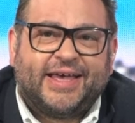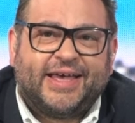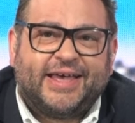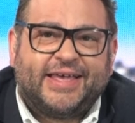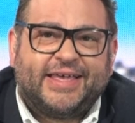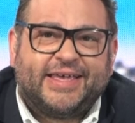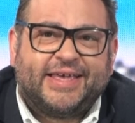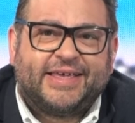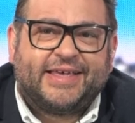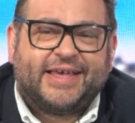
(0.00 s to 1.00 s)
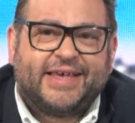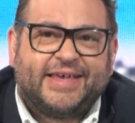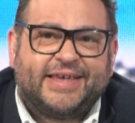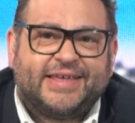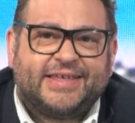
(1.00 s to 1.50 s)

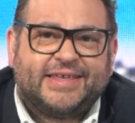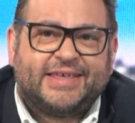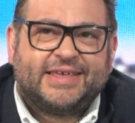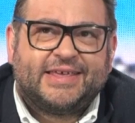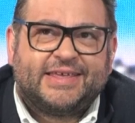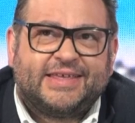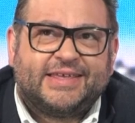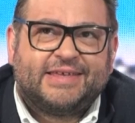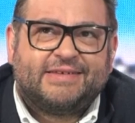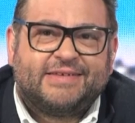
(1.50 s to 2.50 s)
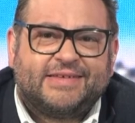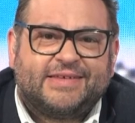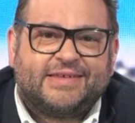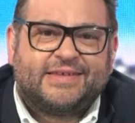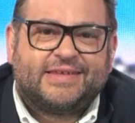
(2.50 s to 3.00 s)

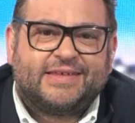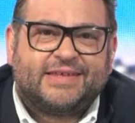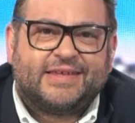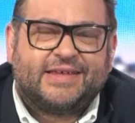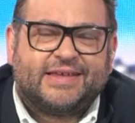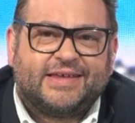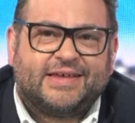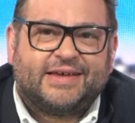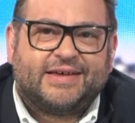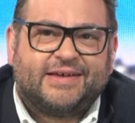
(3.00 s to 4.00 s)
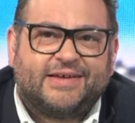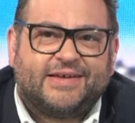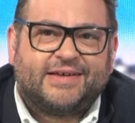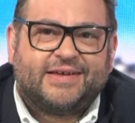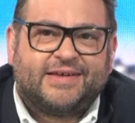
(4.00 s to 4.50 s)

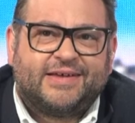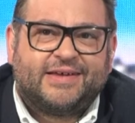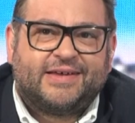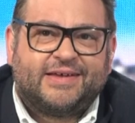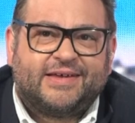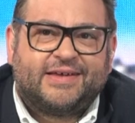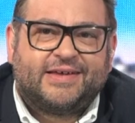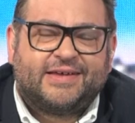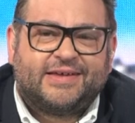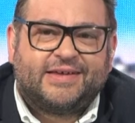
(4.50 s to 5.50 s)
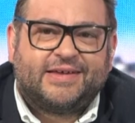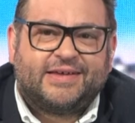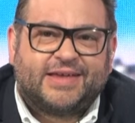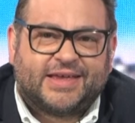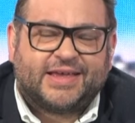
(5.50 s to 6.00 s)

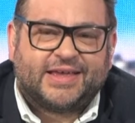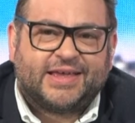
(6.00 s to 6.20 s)
The person shown says nothing.